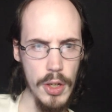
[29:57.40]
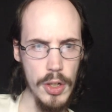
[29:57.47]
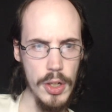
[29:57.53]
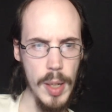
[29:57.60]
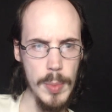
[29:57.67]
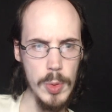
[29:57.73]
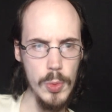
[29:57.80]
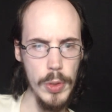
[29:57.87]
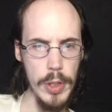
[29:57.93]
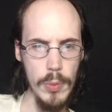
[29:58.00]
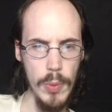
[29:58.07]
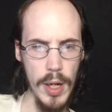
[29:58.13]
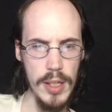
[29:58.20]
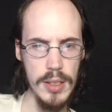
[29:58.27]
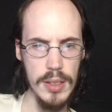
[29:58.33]
Your name's Greed,
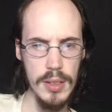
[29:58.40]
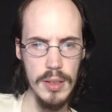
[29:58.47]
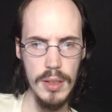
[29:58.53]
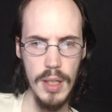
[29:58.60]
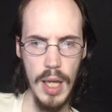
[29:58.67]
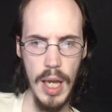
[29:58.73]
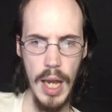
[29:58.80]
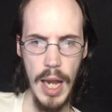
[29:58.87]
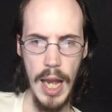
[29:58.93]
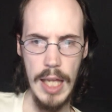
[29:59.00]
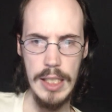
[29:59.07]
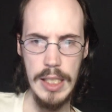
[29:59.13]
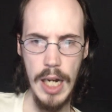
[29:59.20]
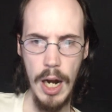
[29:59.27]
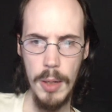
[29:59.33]
right?
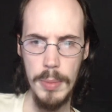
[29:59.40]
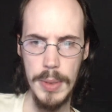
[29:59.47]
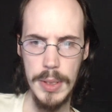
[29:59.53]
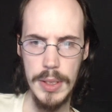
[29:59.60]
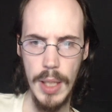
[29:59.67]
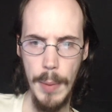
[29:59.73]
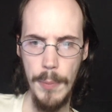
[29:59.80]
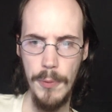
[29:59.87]
As an alchemist, I